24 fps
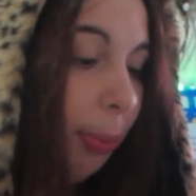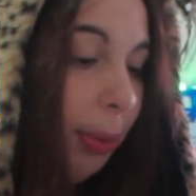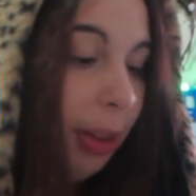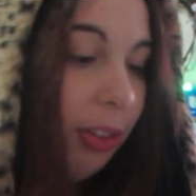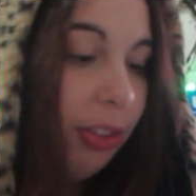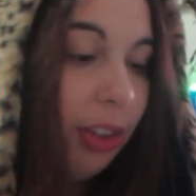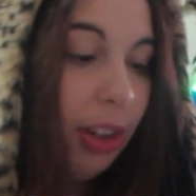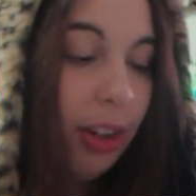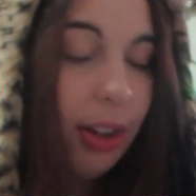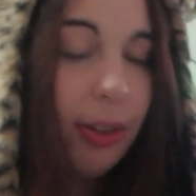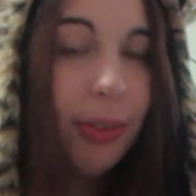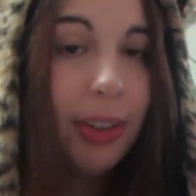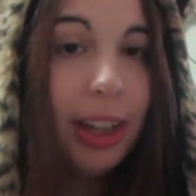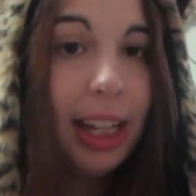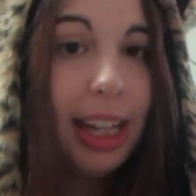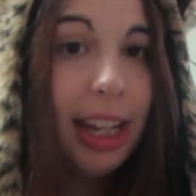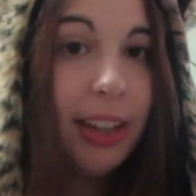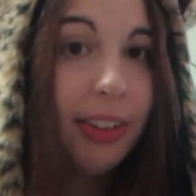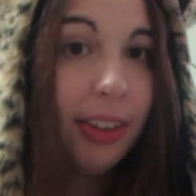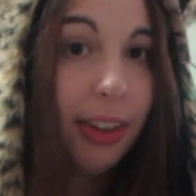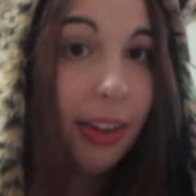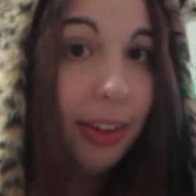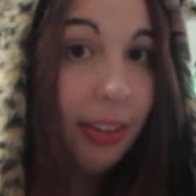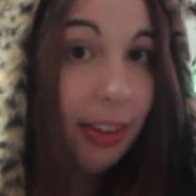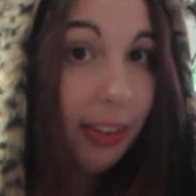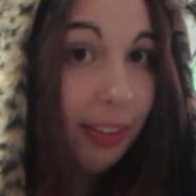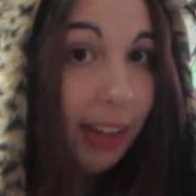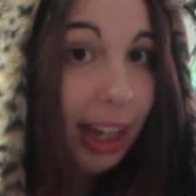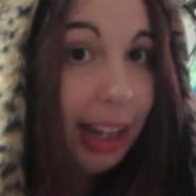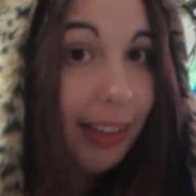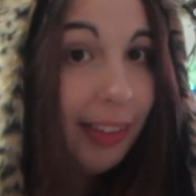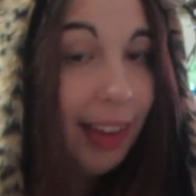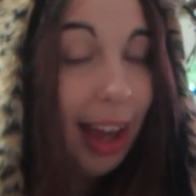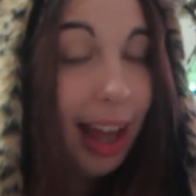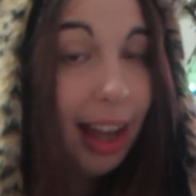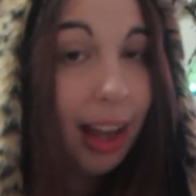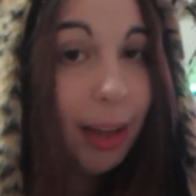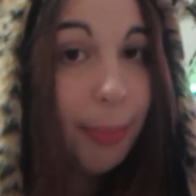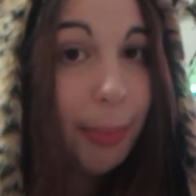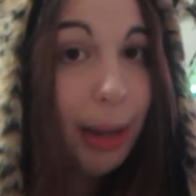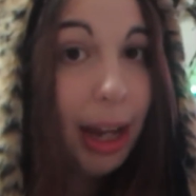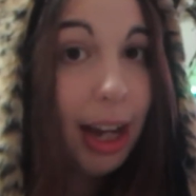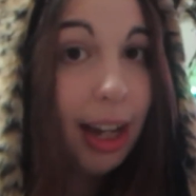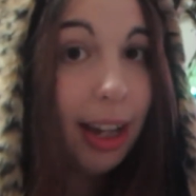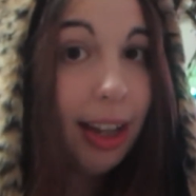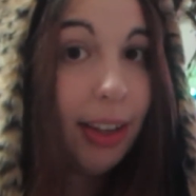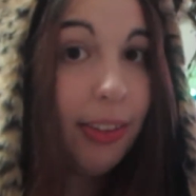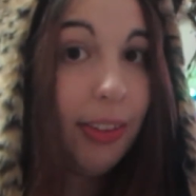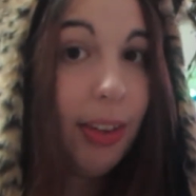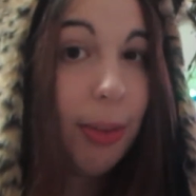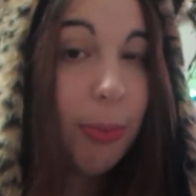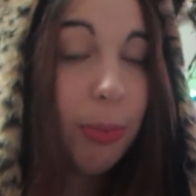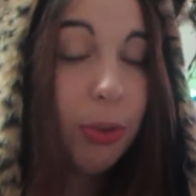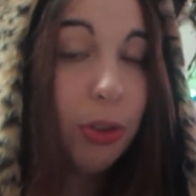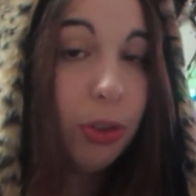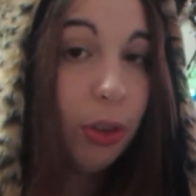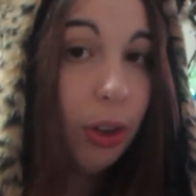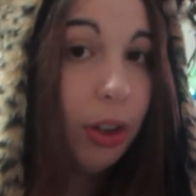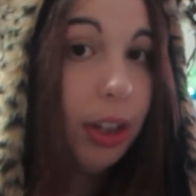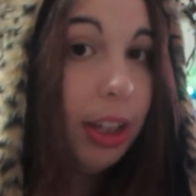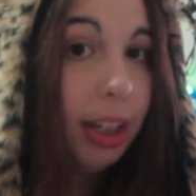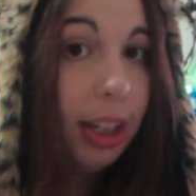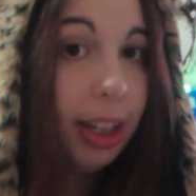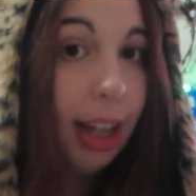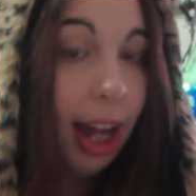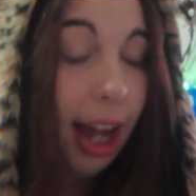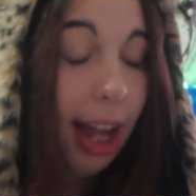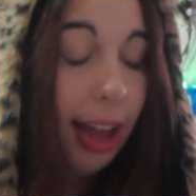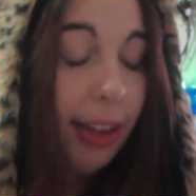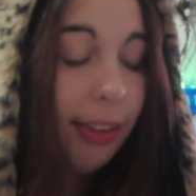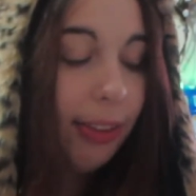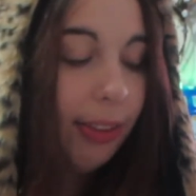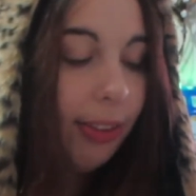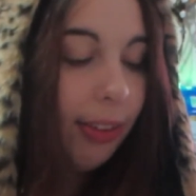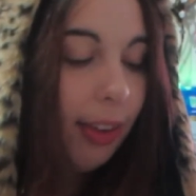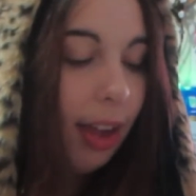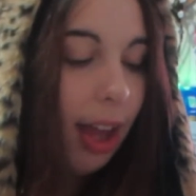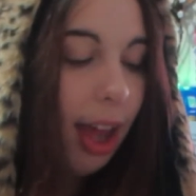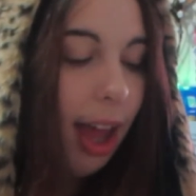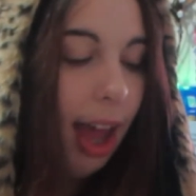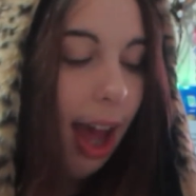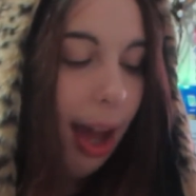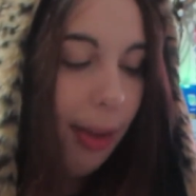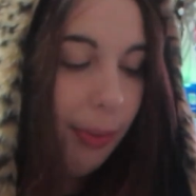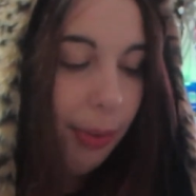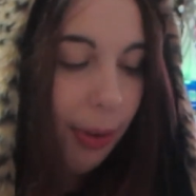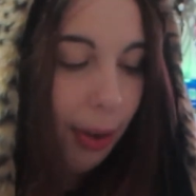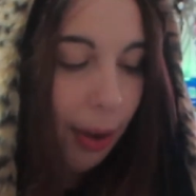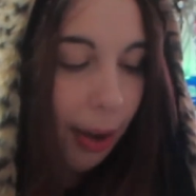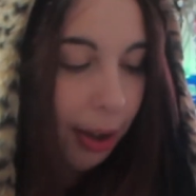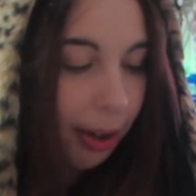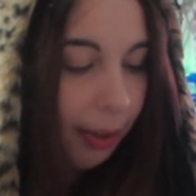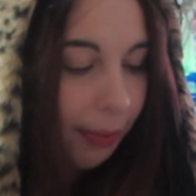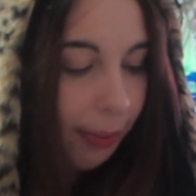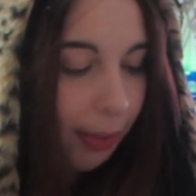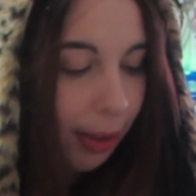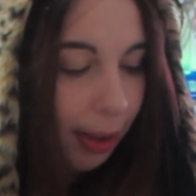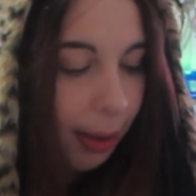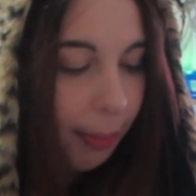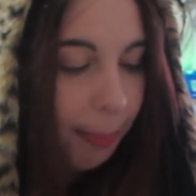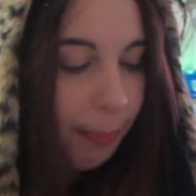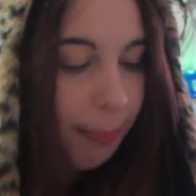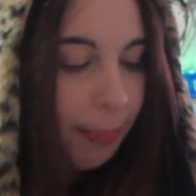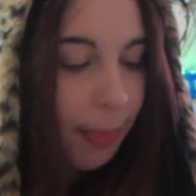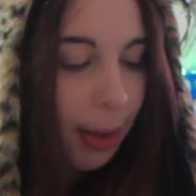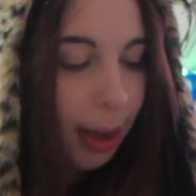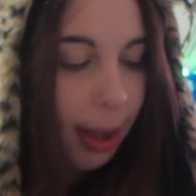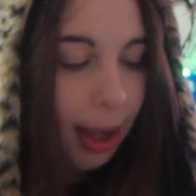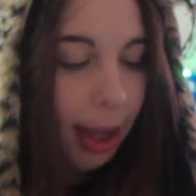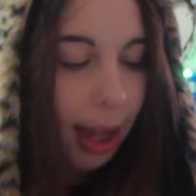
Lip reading: which I don't really need to go into detail about because I'm sure you guys have heard of them.